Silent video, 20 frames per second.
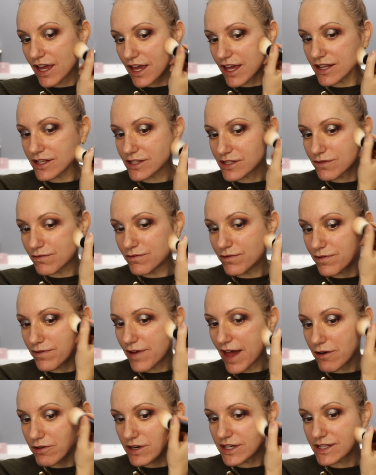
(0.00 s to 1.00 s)
it's
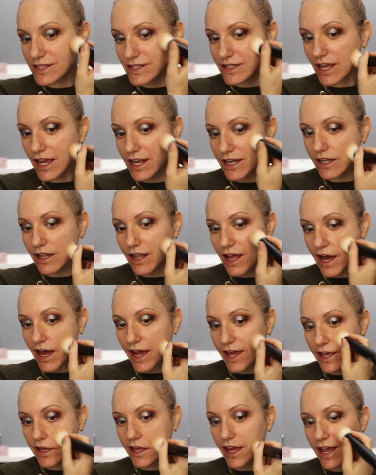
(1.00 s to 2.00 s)
very
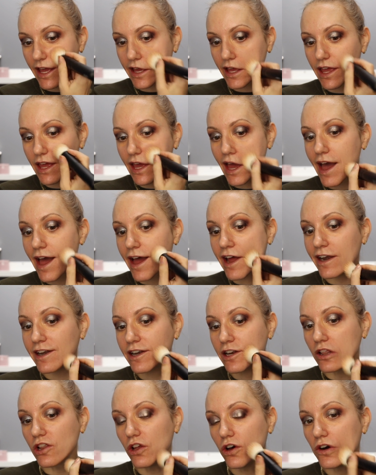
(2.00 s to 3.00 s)
skin-like. It
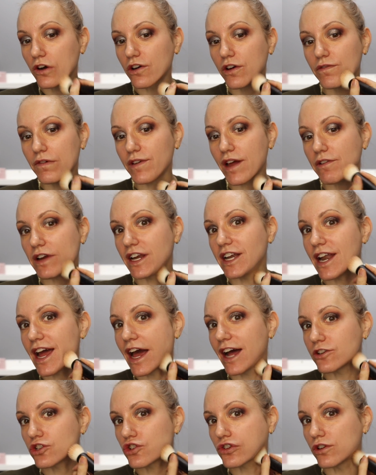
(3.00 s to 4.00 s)
can look very
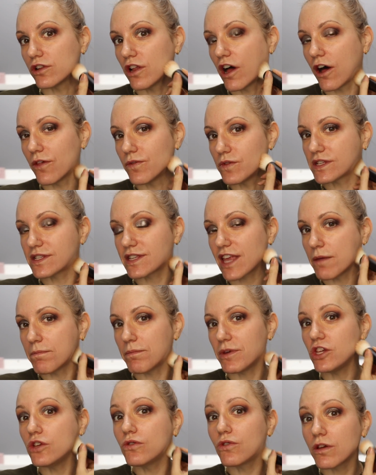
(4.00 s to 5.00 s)
natural on the skin,
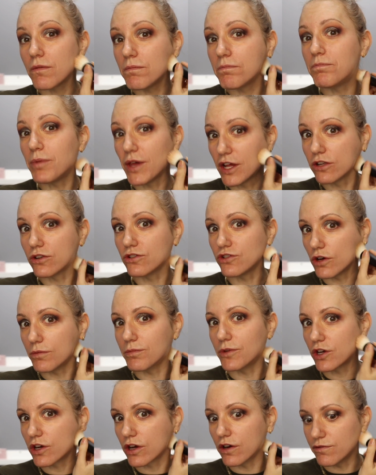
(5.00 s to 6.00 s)
but you can build
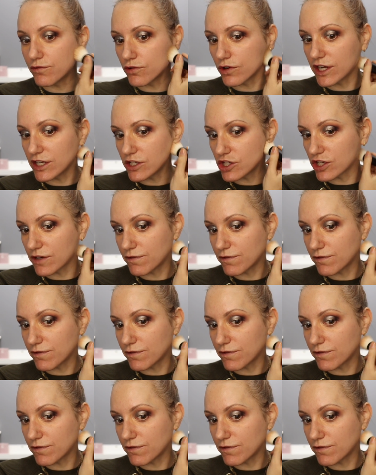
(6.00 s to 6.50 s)
up the coverage.